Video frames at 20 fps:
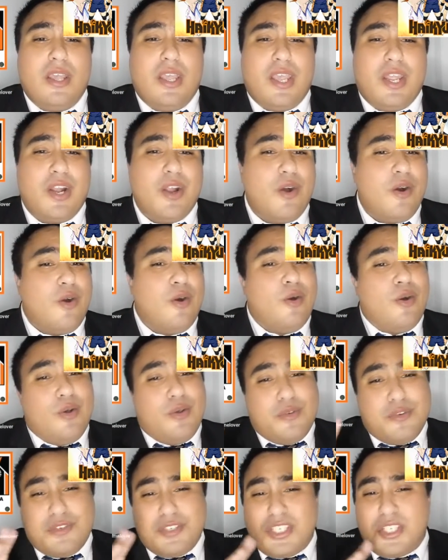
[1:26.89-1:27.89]
You know,
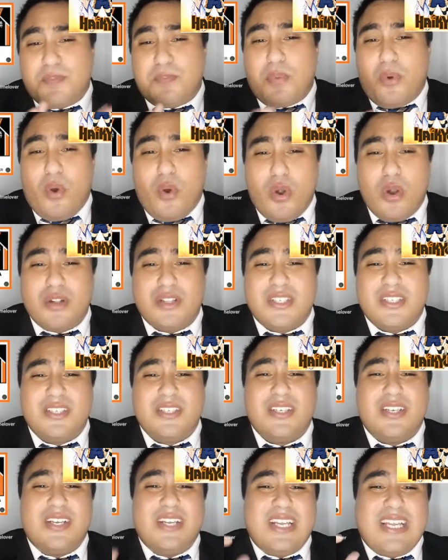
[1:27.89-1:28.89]

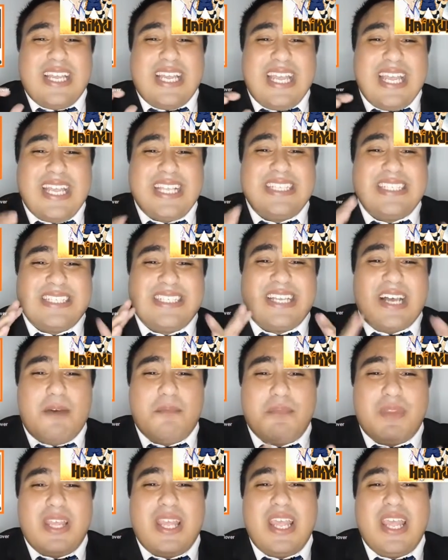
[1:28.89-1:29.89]
sports is
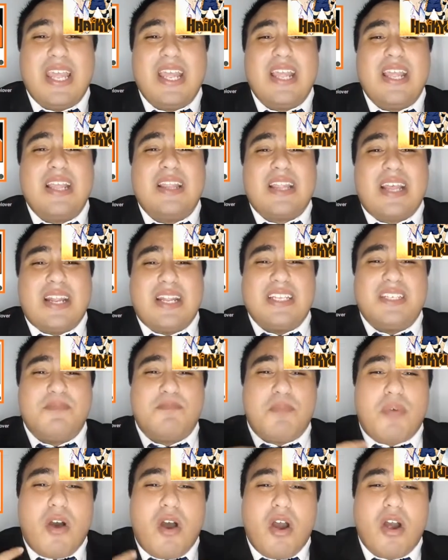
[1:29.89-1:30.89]
something that is
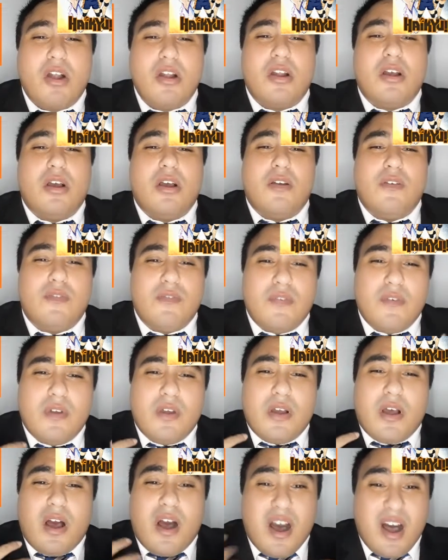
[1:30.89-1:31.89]
part of
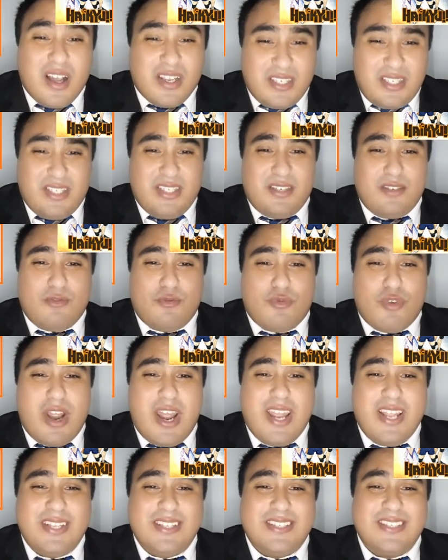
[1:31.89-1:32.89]
us,
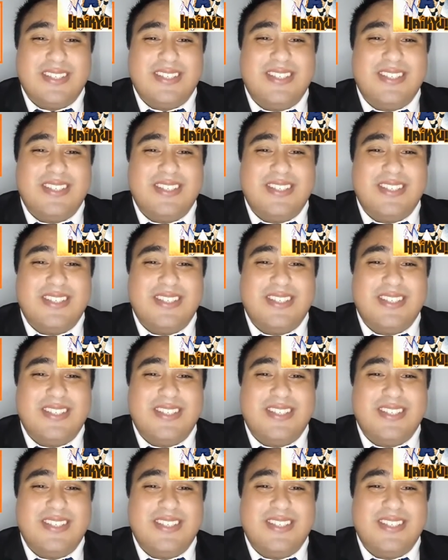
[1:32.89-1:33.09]
right?